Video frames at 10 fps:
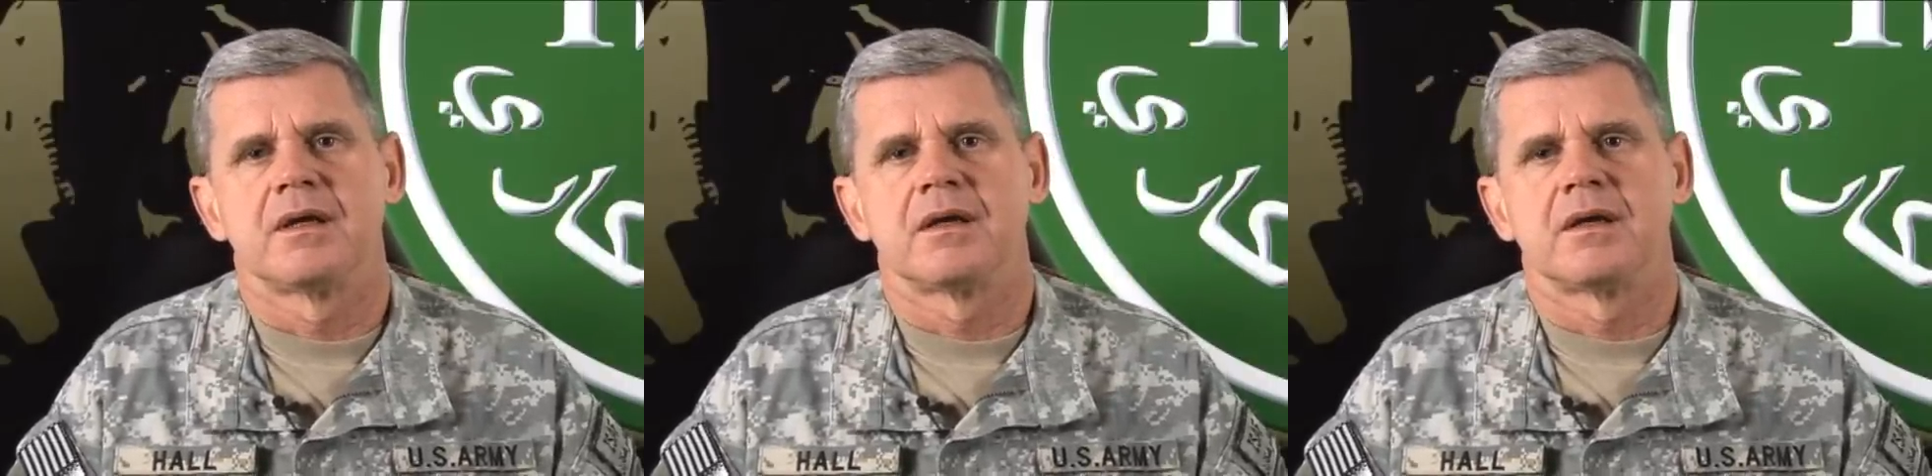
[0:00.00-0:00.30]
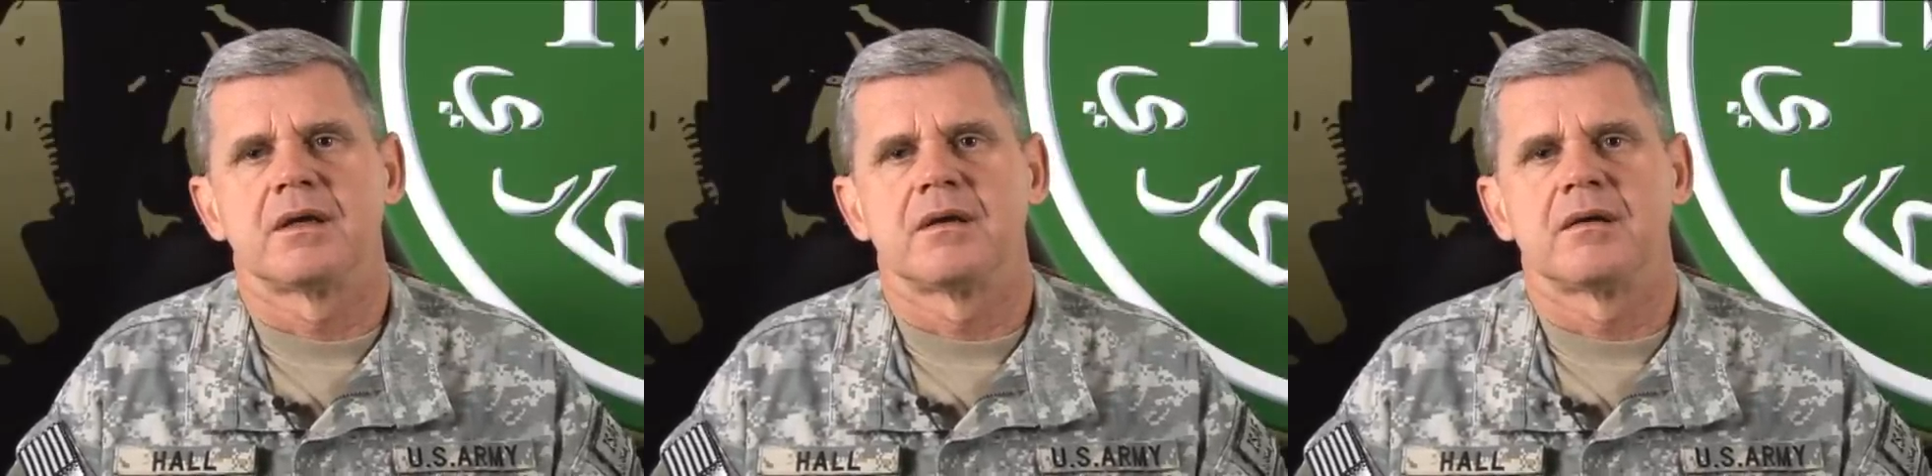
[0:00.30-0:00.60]

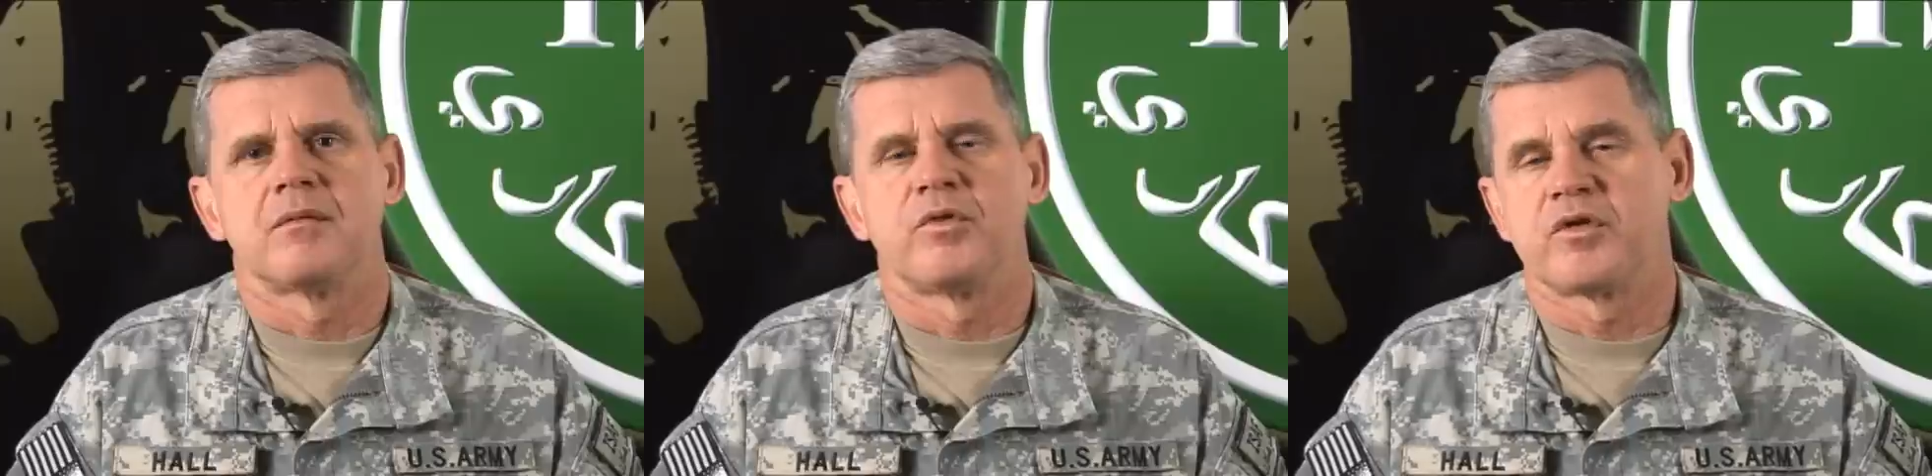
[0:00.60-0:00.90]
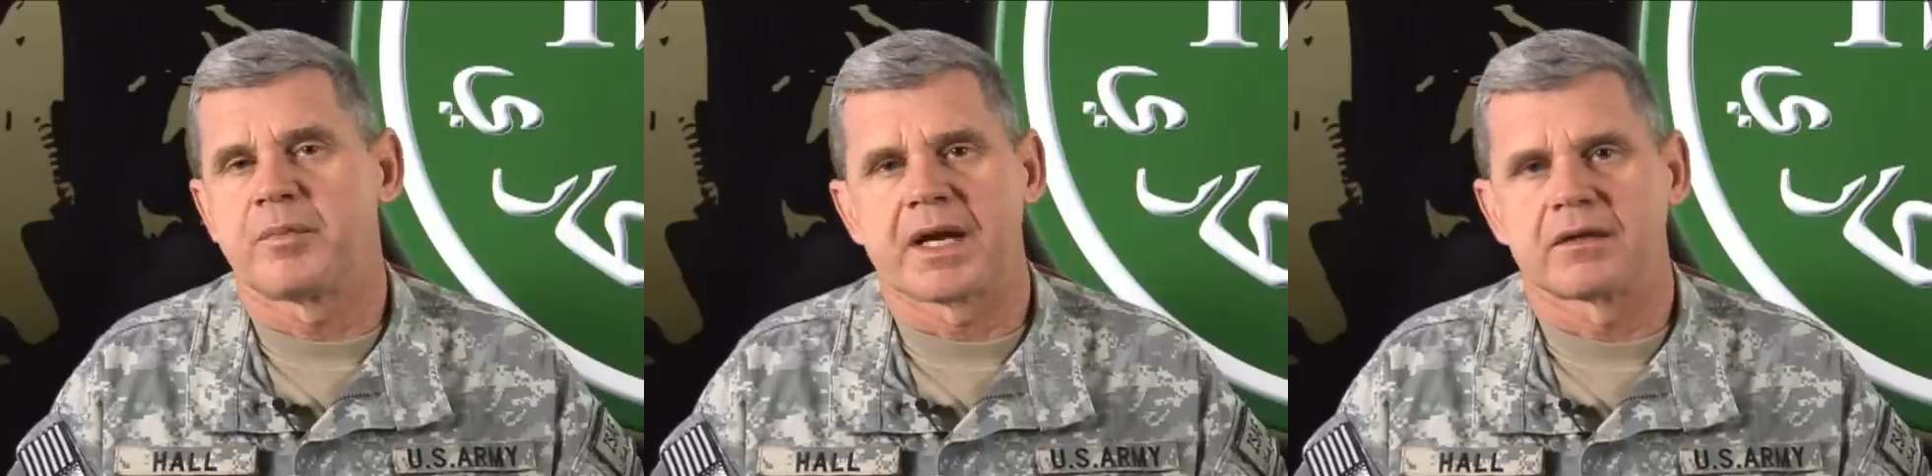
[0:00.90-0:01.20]
Uh,
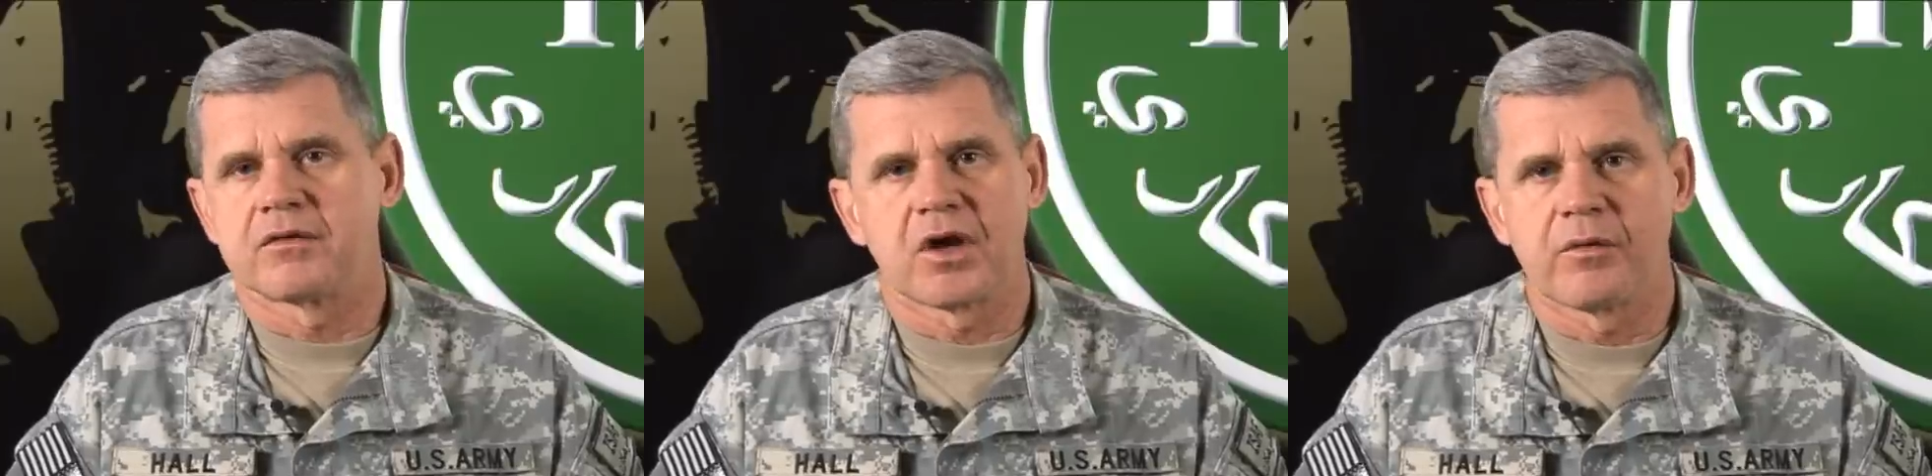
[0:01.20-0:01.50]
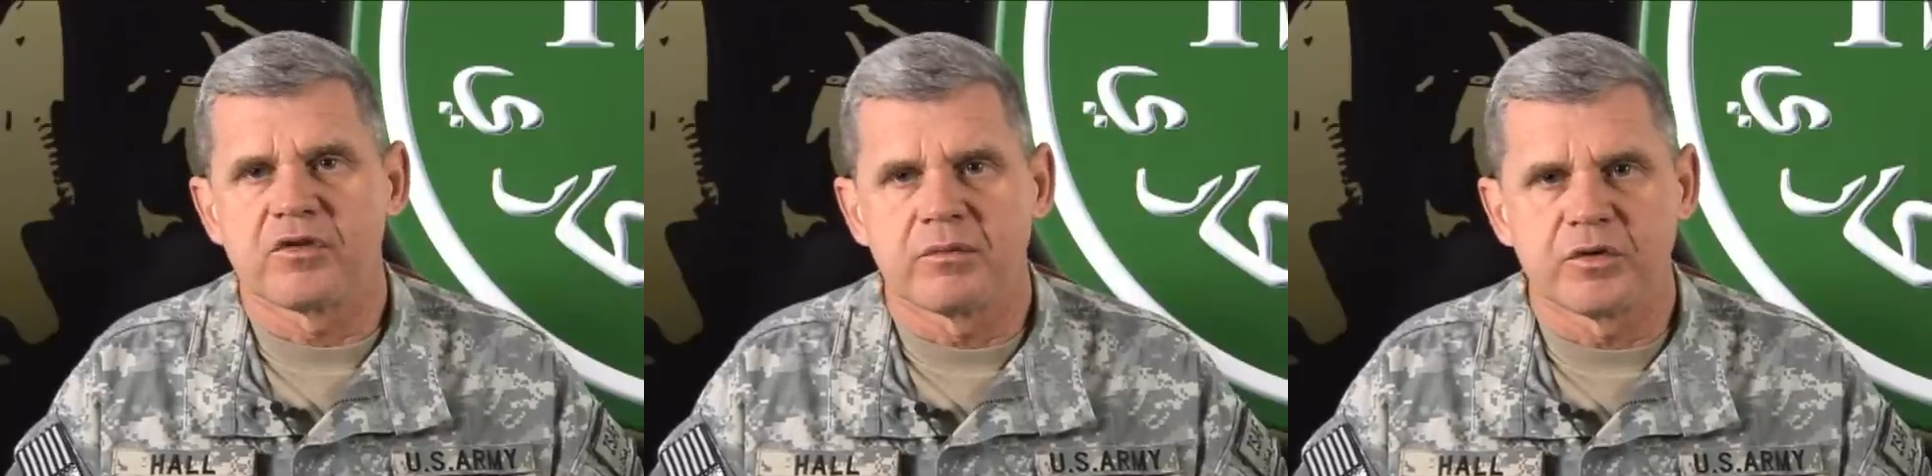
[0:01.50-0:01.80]
respect is
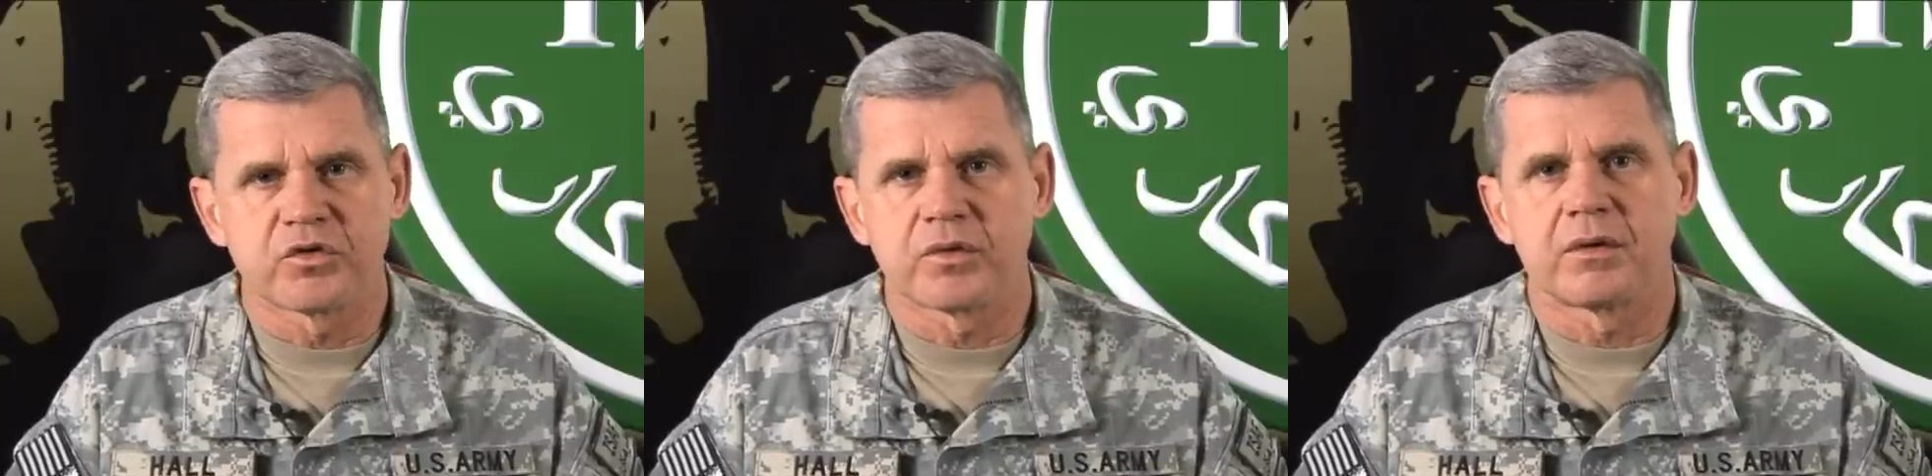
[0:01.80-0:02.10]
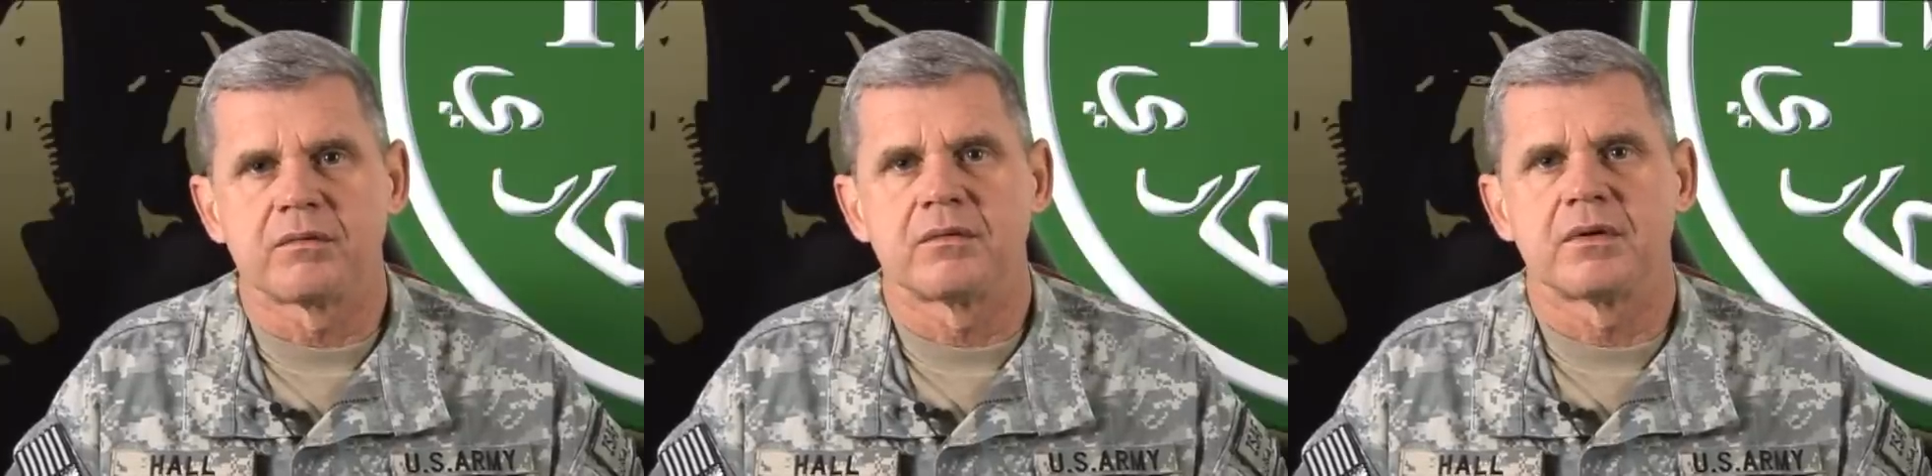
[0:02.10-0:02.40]
always
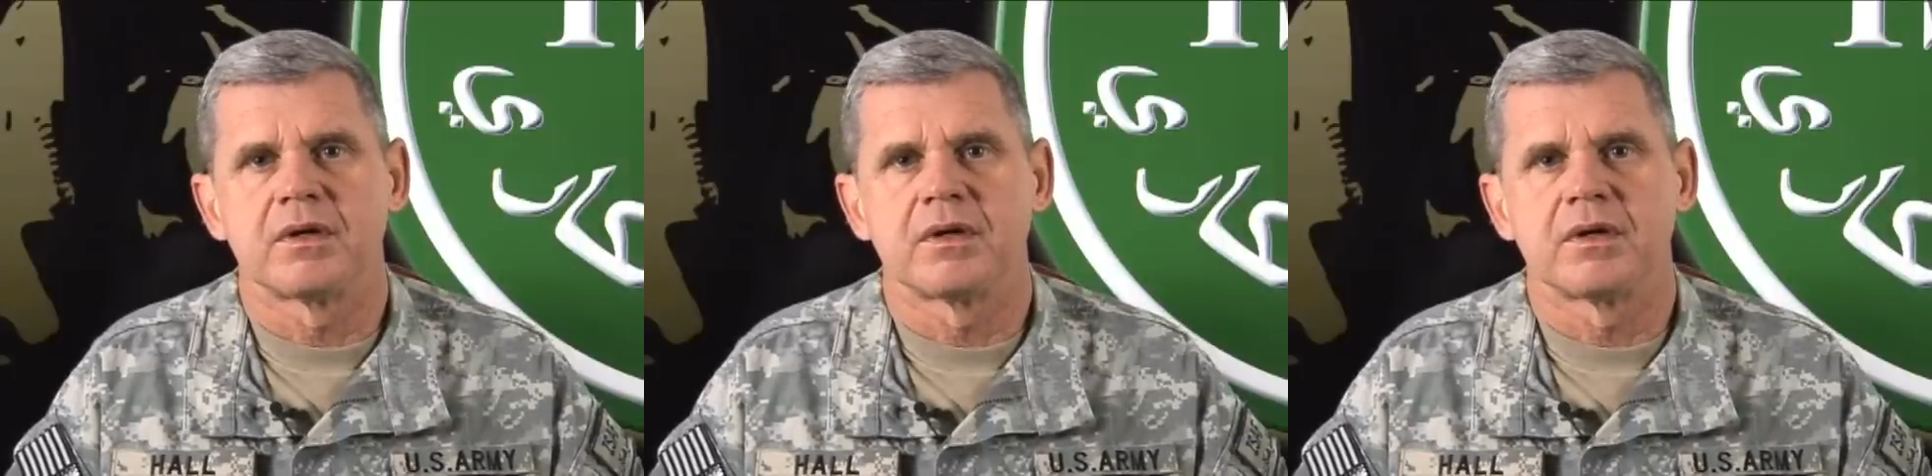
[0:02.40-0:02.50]
mutual.